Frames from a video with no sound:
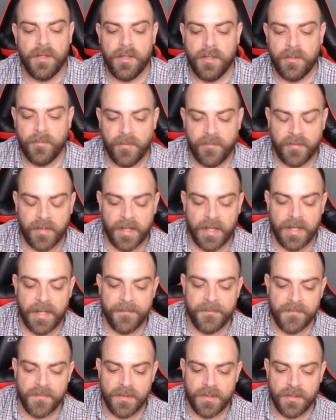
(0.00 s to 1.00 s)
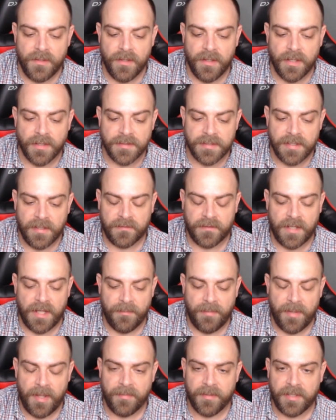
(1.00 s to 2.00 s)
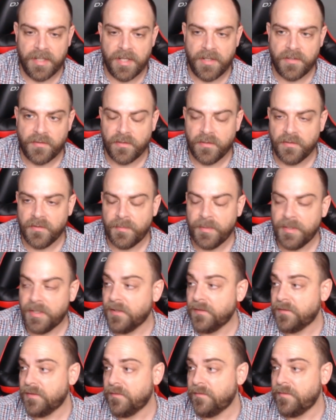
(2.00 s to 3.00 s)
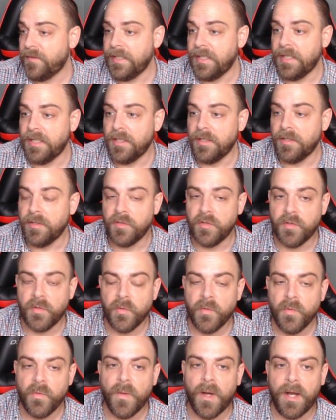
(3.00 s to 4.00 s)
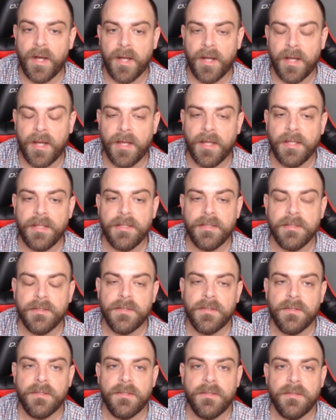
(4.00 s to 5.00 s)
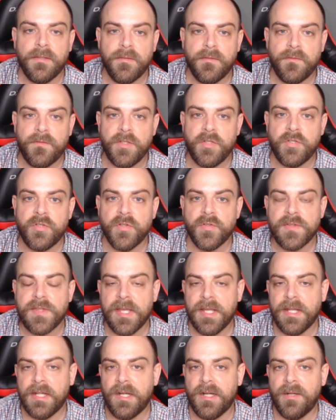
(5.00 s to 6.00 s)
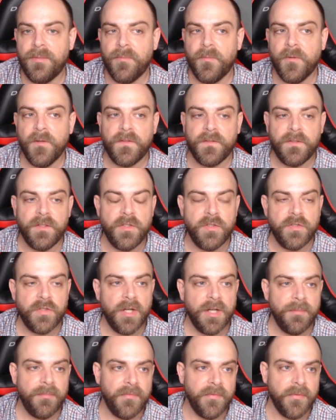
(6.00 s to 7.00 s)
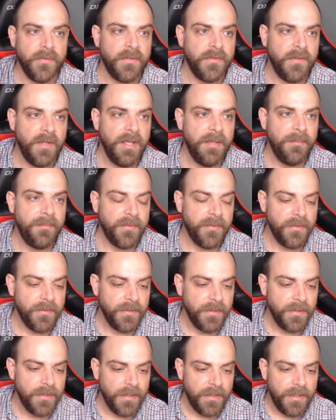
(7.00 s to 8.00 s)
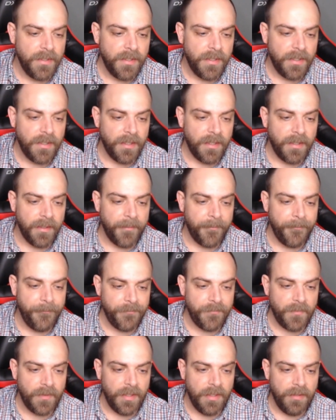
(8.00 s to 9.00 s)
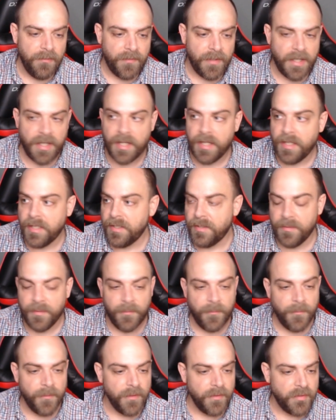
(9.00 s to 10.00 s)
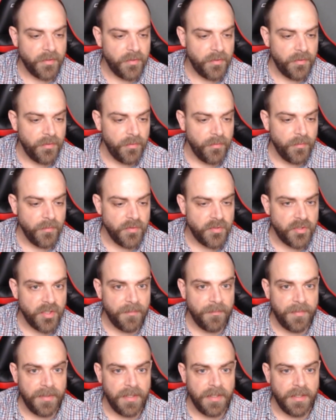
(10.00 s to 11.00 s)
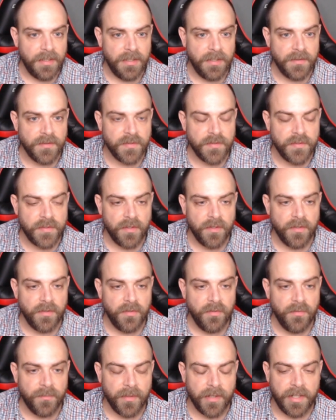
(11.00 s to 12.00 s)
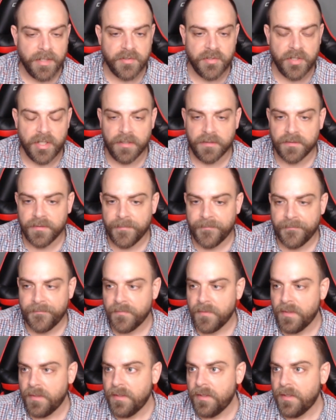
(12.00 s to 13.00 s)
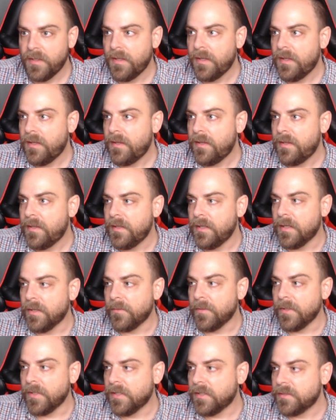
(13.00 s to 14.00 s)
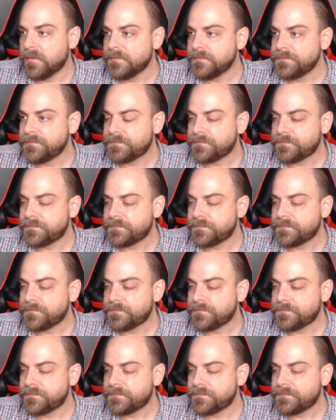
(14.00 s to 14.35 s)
We've got desktop applications because of the UI features that come with C#. For example, if I were to jump in and start a new project, here we go.